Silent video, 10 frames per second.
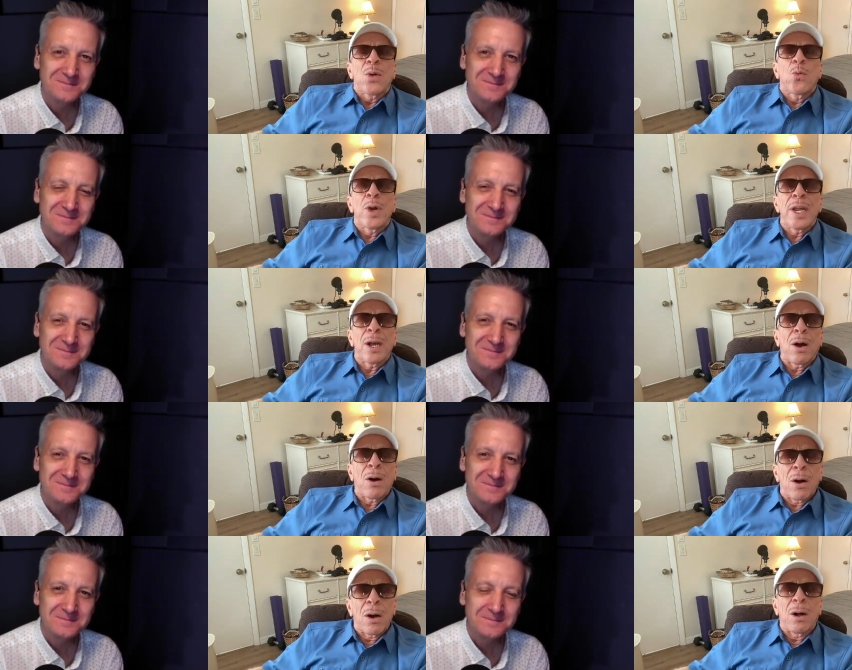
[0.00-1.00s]
Speaker 1: We
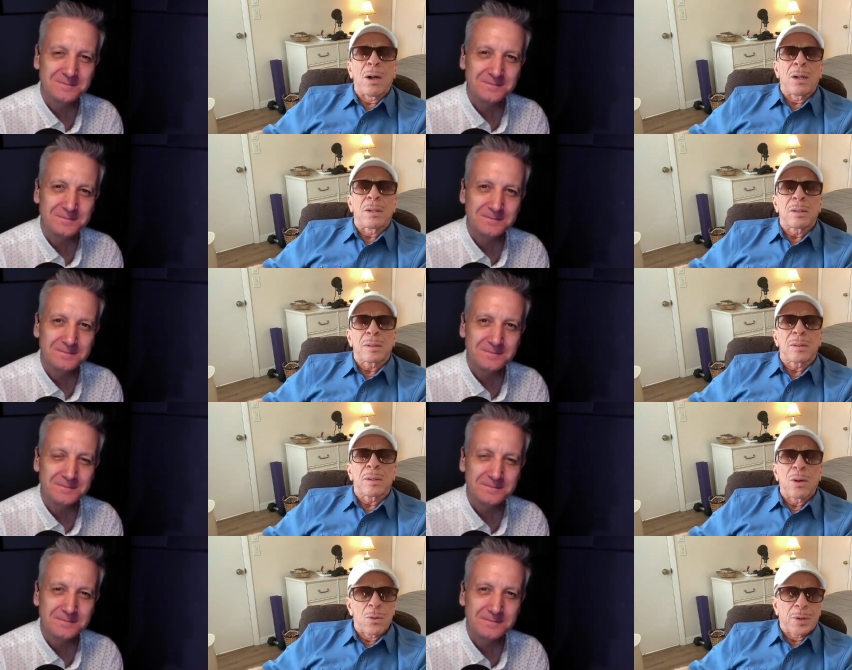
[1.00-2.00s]
all
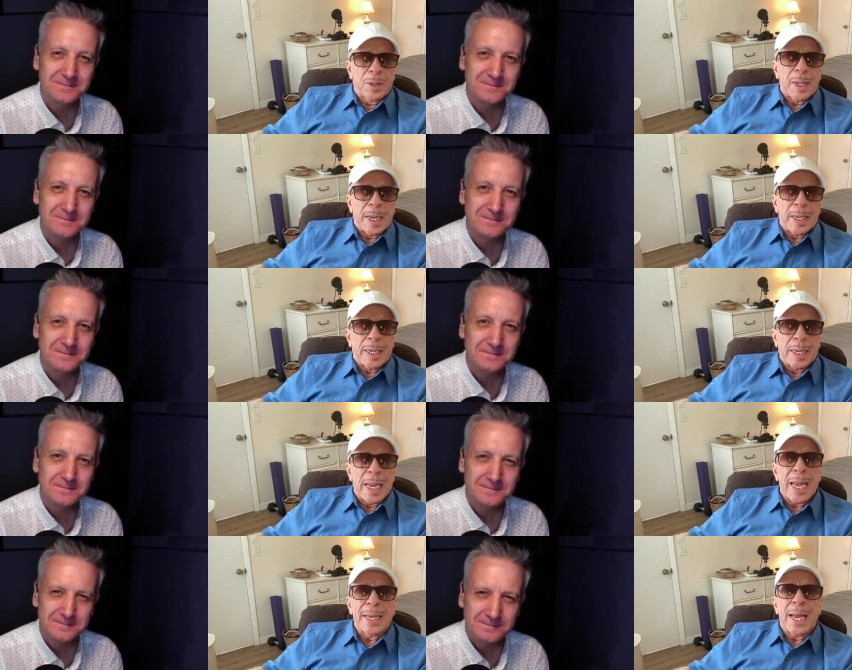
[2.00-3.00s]
overthink.
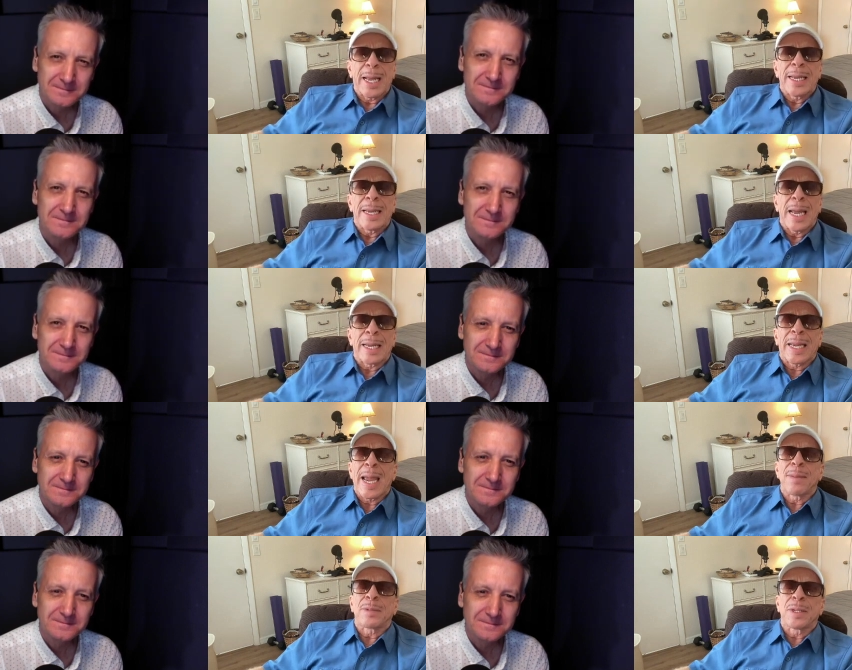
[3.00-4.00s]
And I
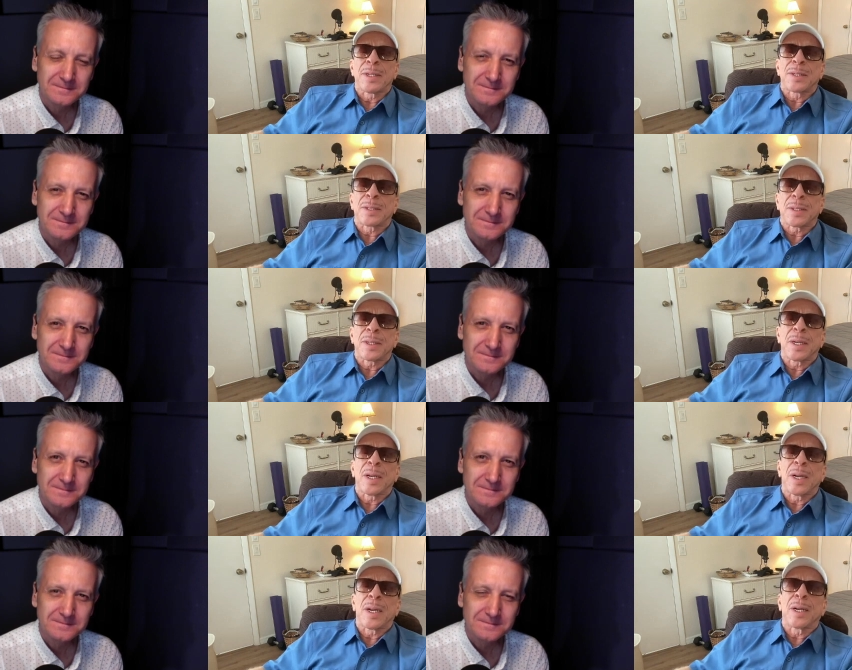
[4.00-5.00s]
came to this
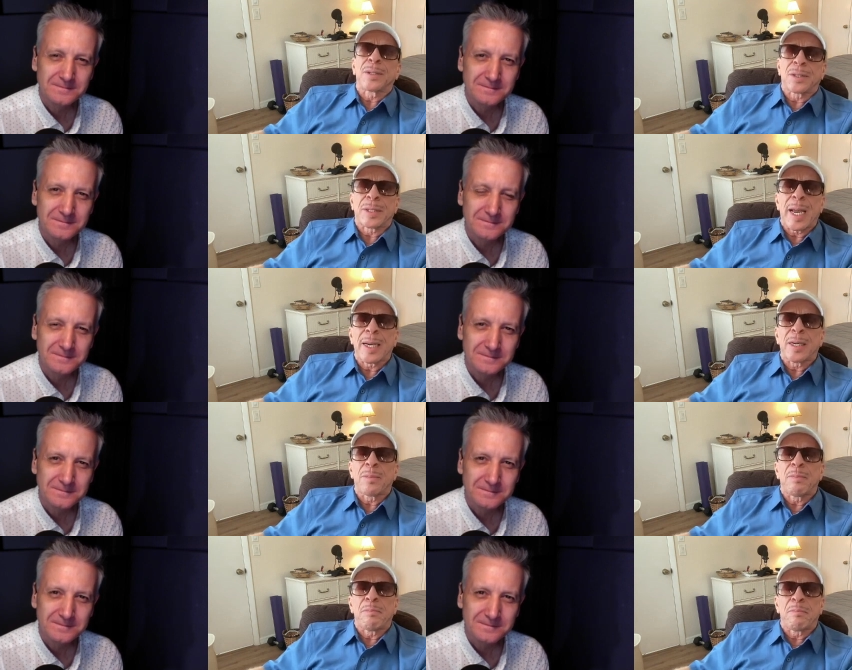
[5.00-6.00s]

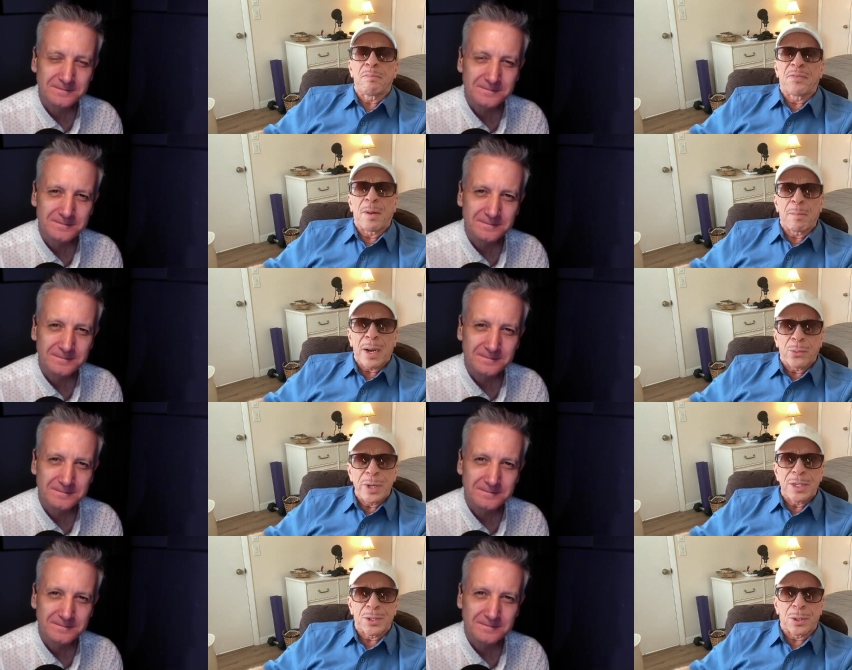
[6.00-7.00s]
understanding from my
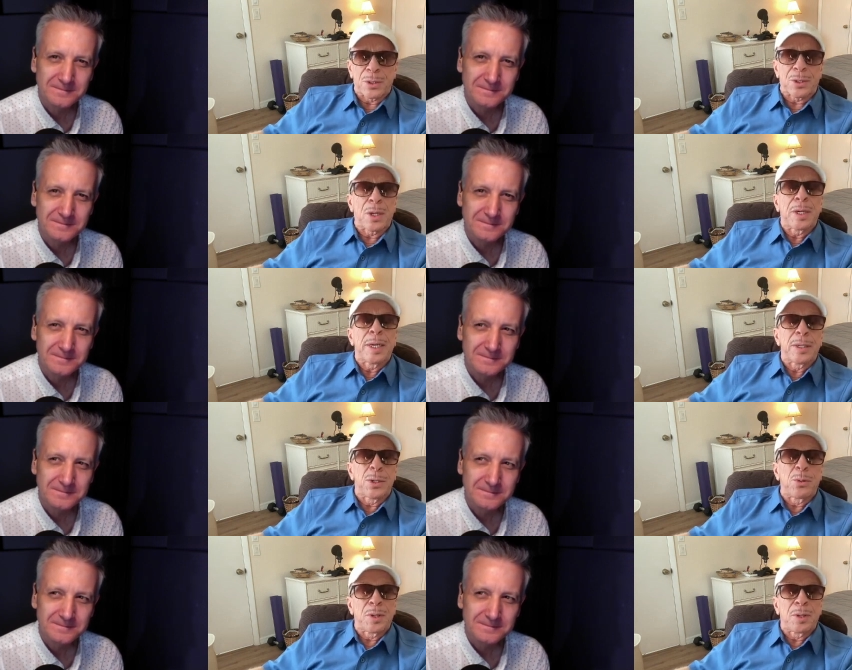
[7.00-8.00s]
research in
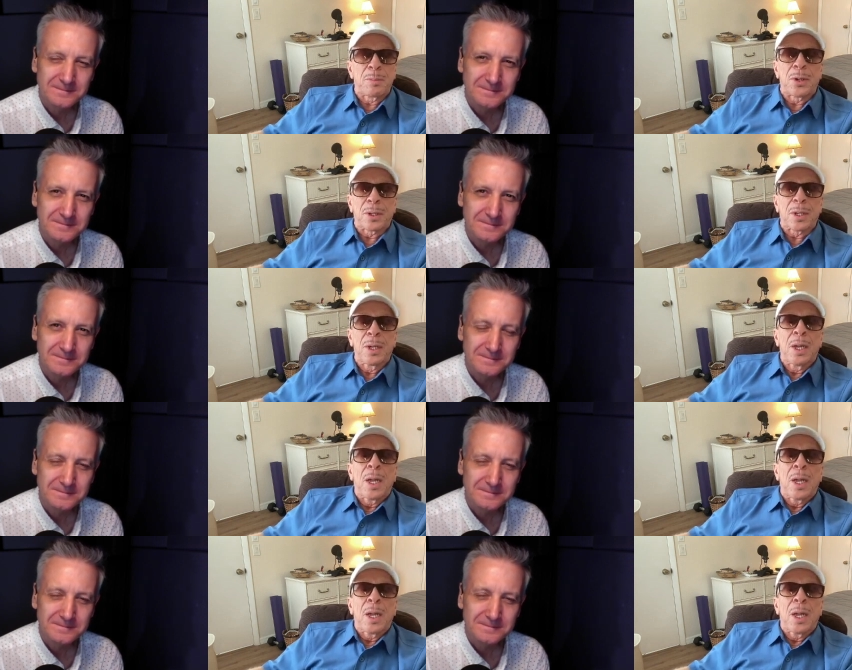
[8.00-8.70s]
doing the book.